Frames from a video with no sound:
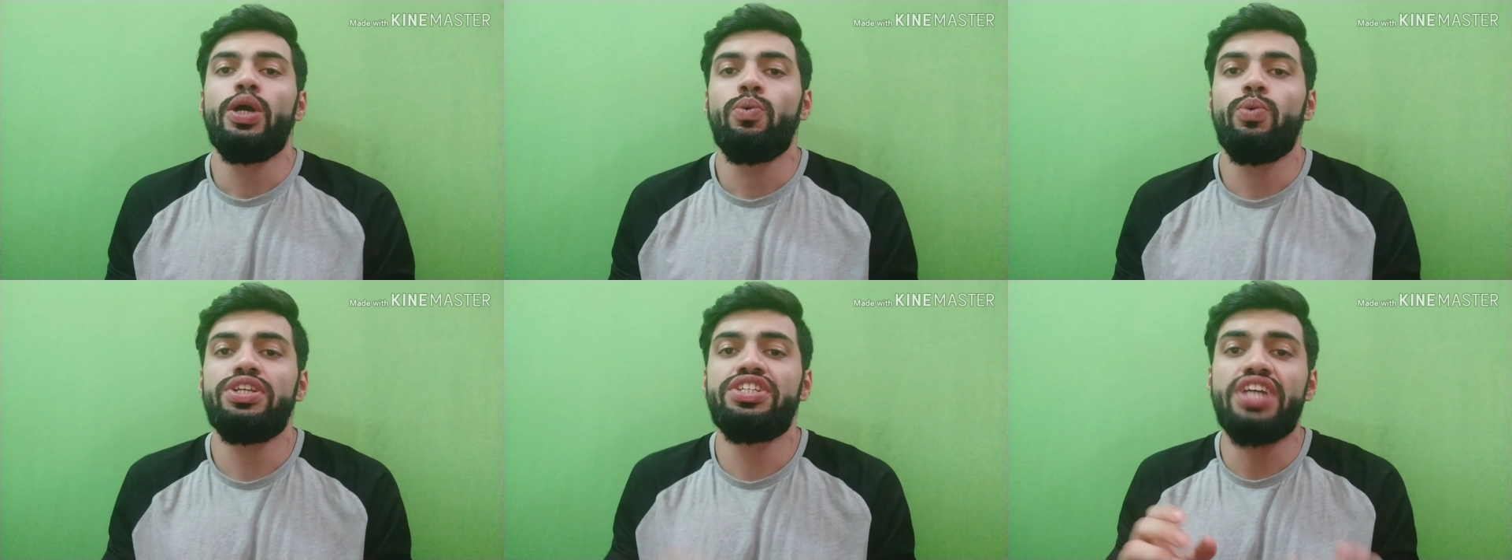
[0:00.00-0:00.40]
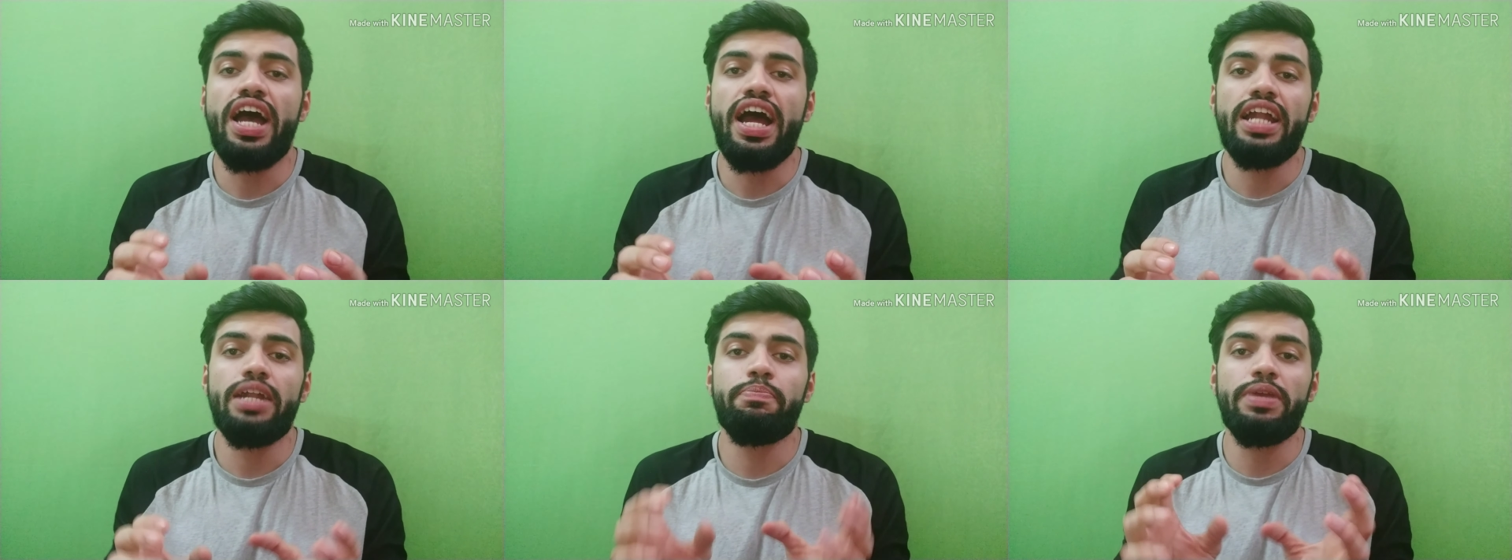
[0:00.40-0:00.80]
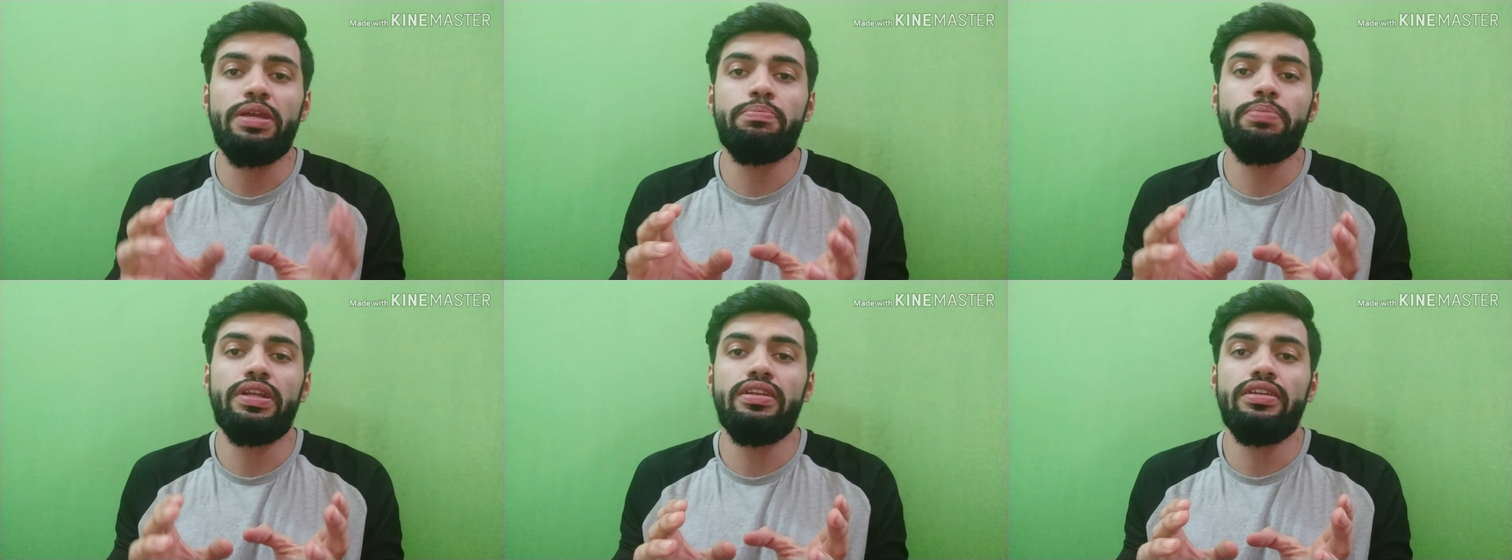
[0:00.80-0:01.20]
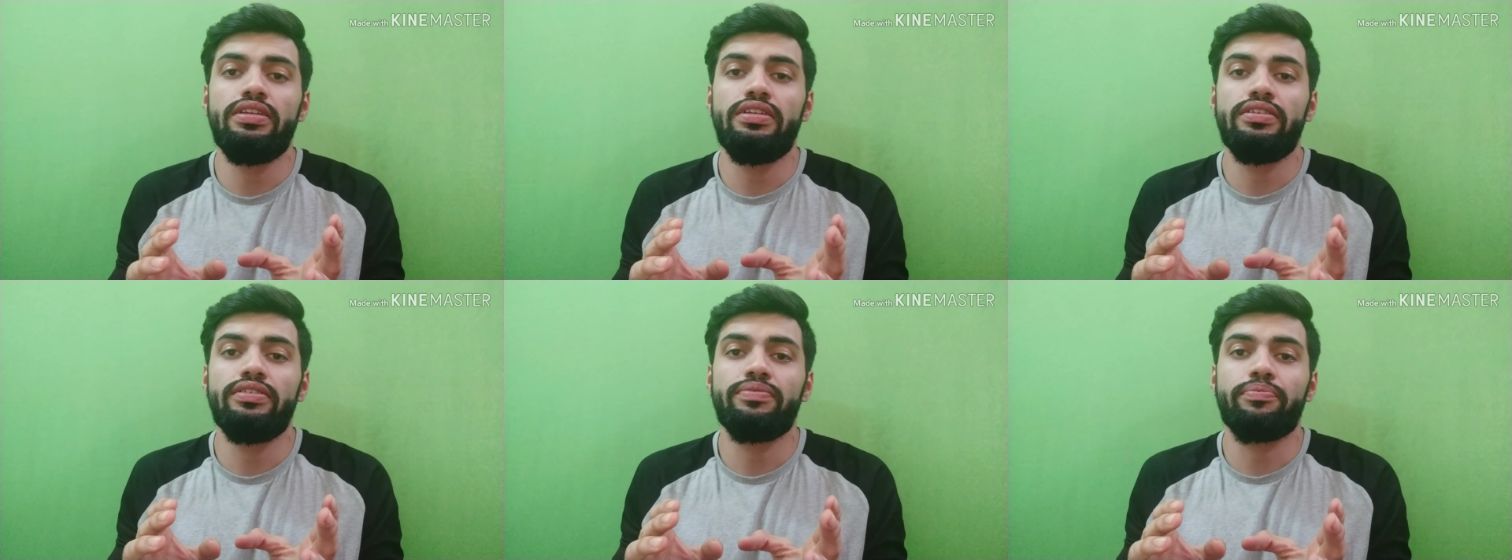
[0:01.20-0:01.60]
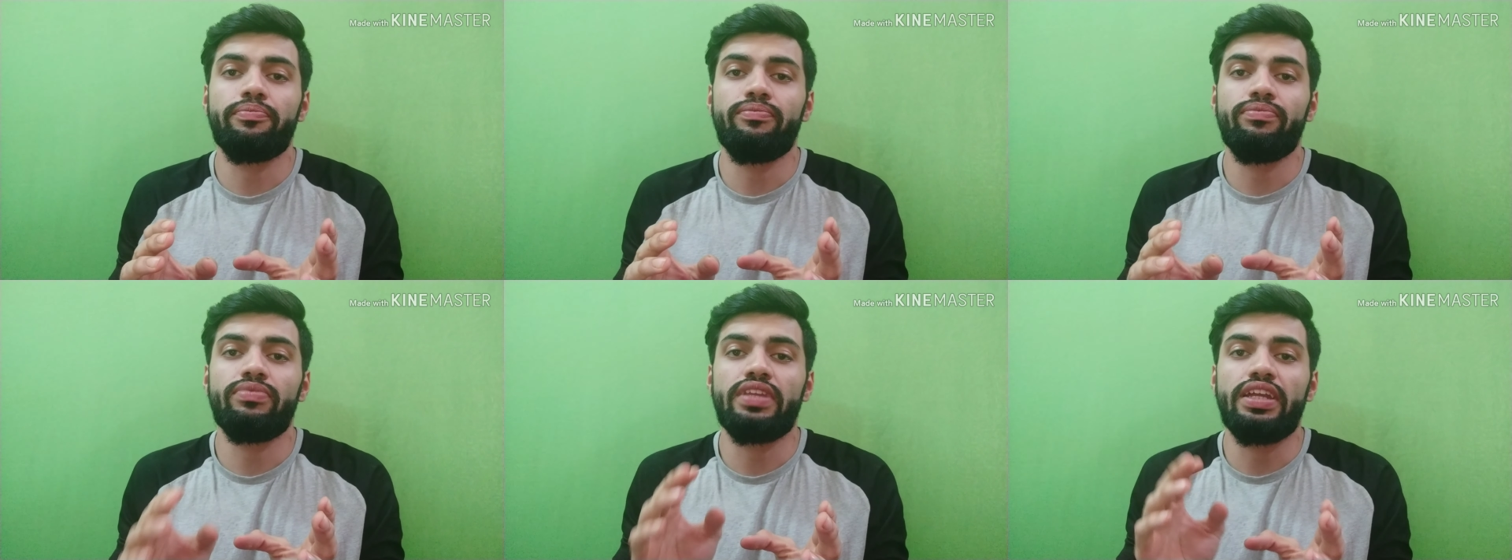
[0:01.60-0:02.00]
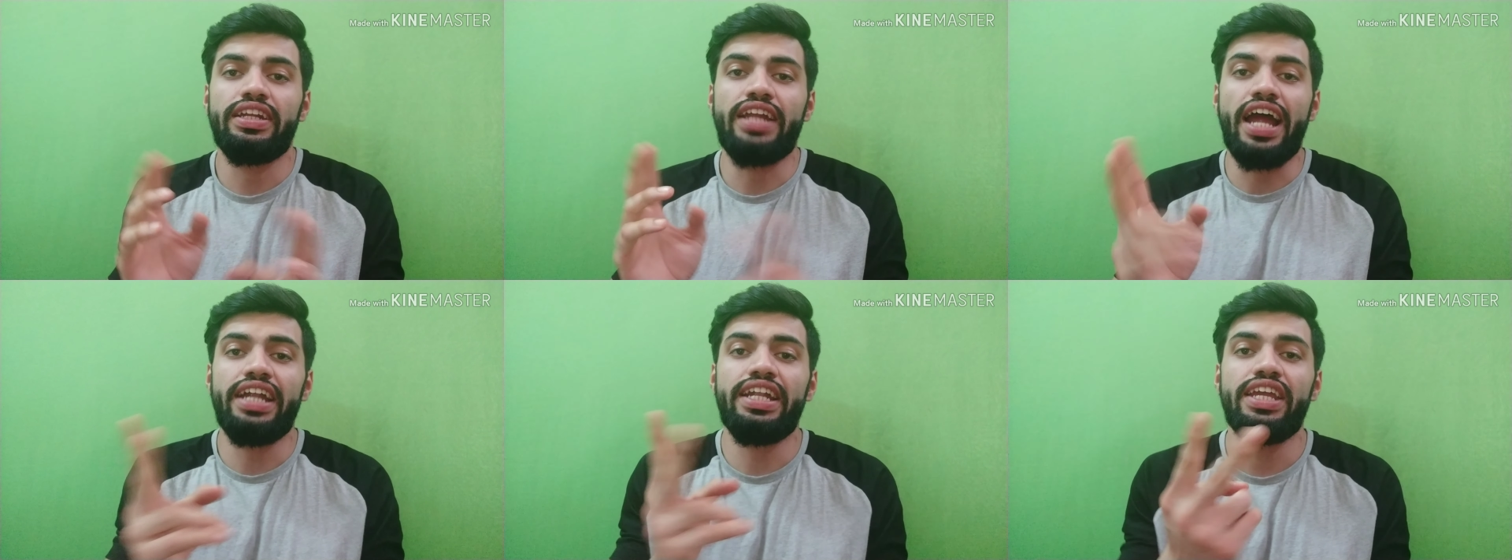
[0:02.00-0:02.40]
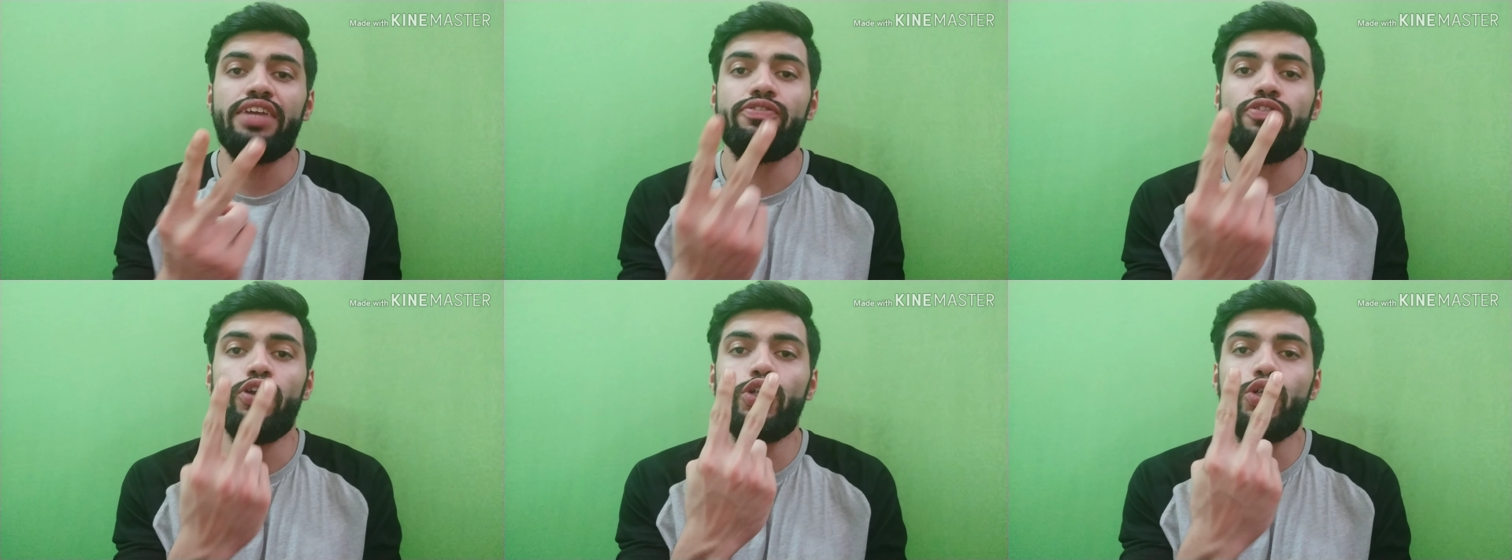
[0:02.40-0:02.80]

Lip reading: which had people dieting for